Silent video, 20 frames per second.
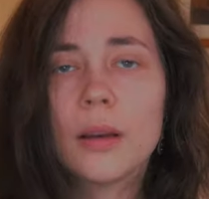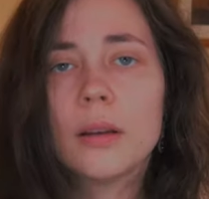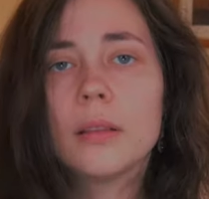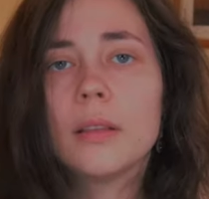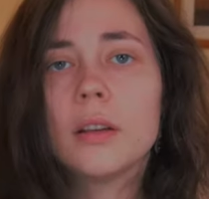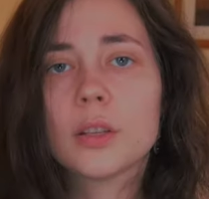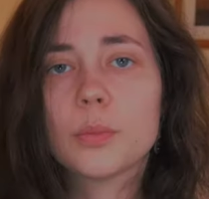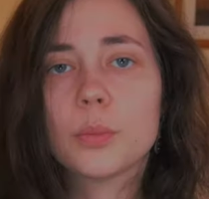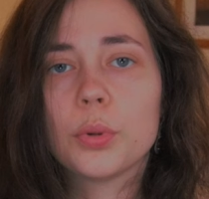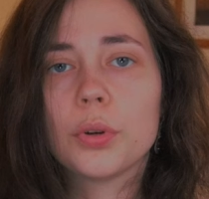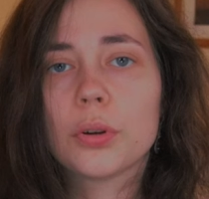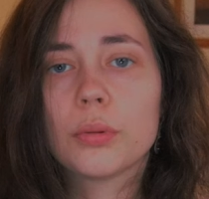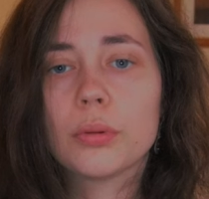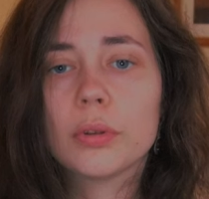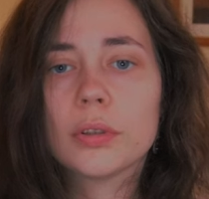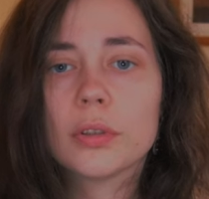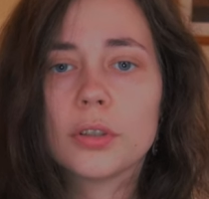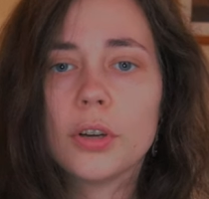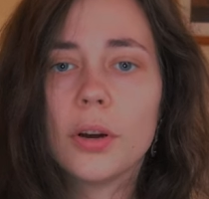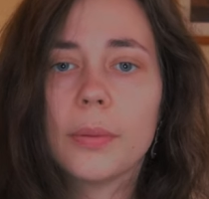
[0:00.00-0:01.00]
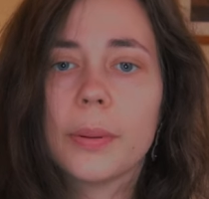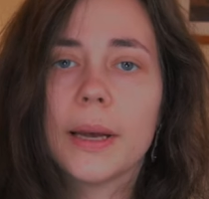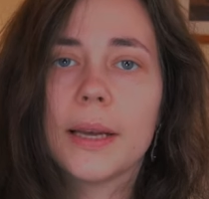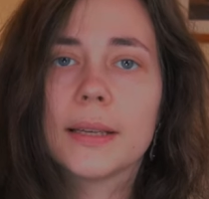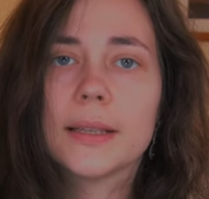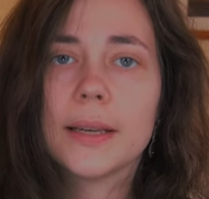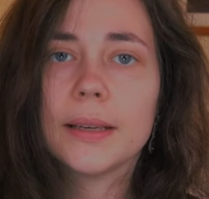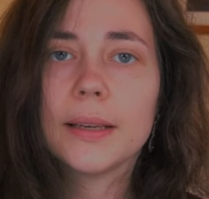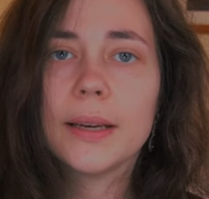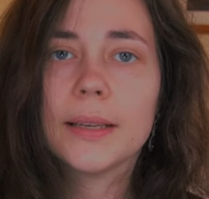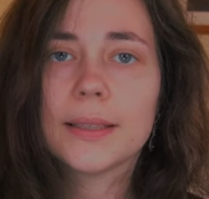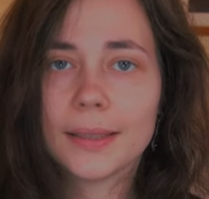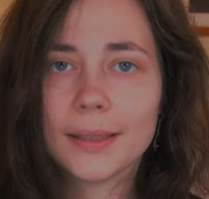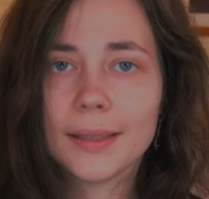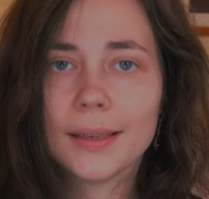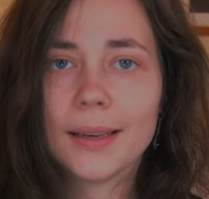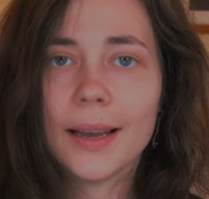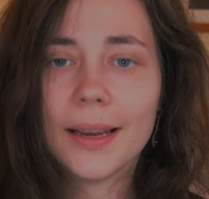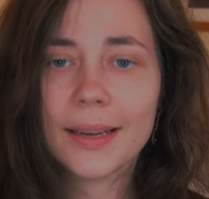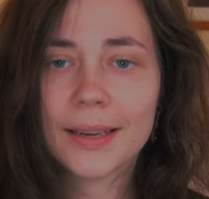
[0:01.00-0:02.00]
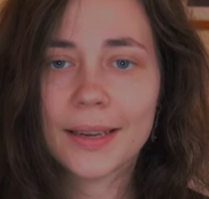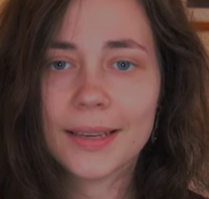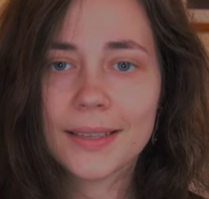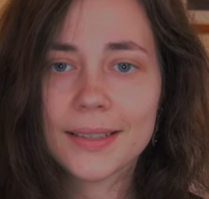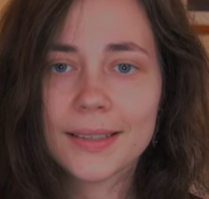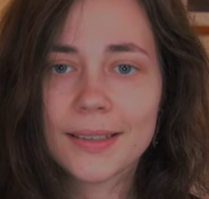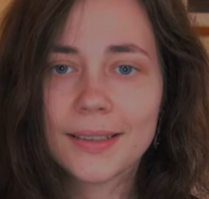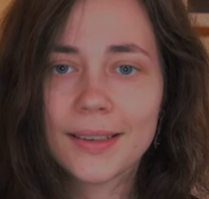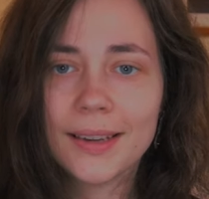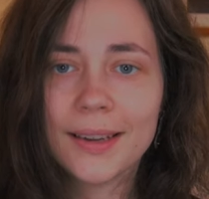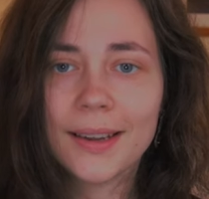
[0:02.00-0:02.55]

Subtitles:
This book was stupid and I didn't like it.